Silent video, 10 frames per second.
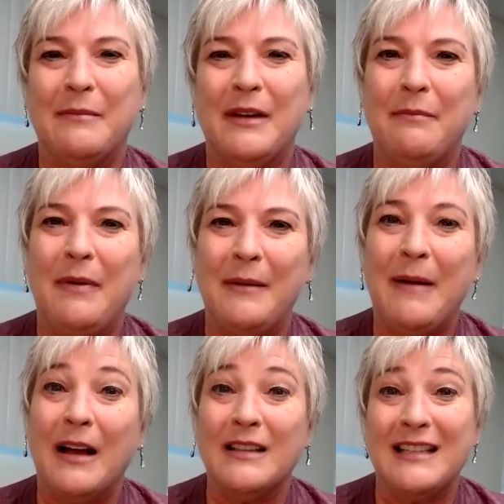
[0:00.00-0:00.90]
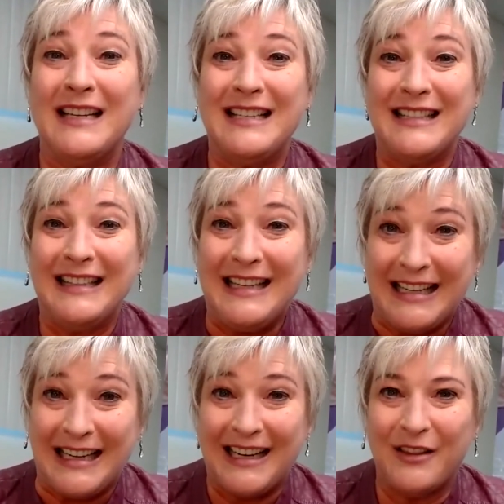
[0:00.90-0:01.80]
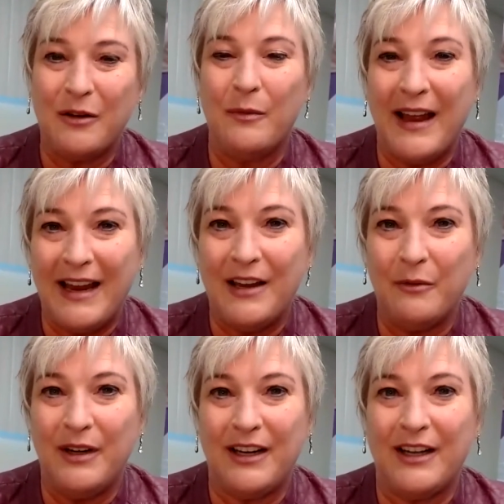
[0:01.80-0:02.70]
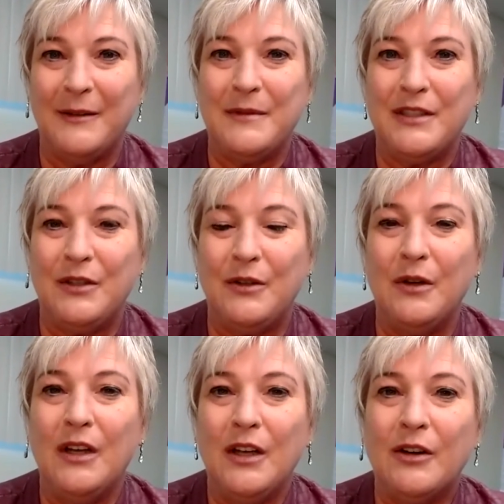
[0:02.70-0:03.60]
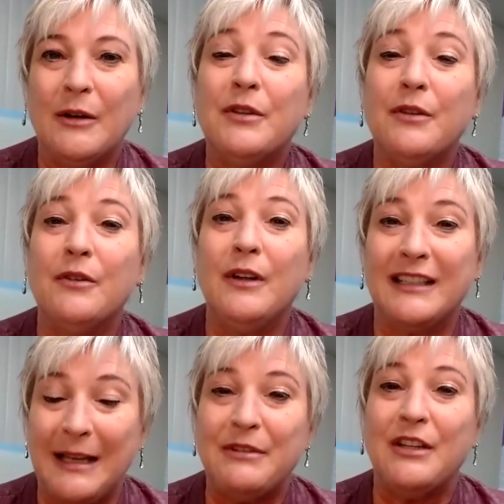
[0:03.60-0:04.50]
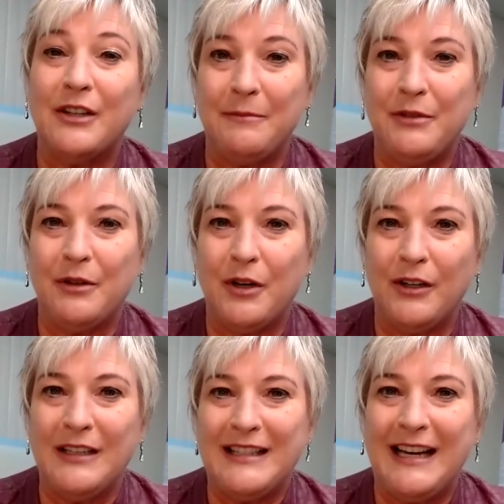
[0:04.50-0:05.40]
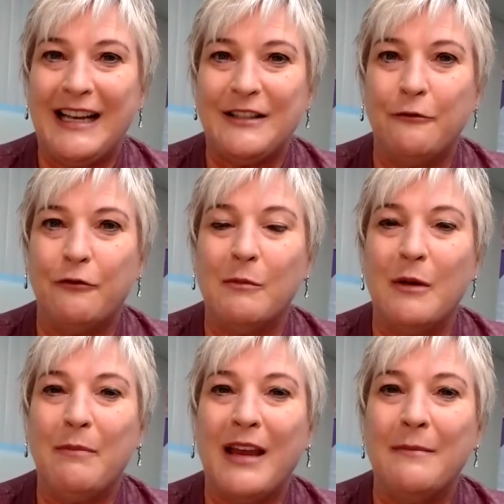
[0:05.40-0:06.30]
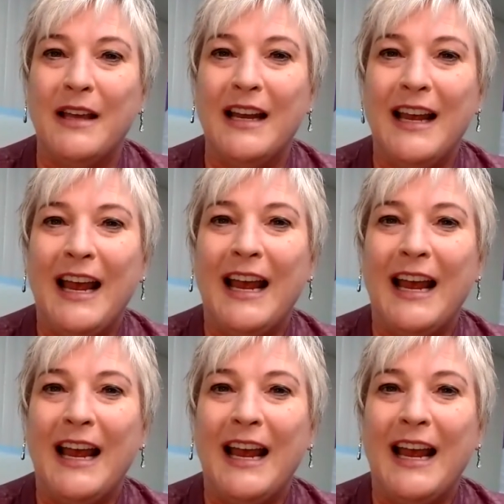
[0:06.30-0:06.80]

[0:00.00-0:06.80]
But PayPal is leading the way when it comes to crypto accepting cryptocurrency as a form of payment,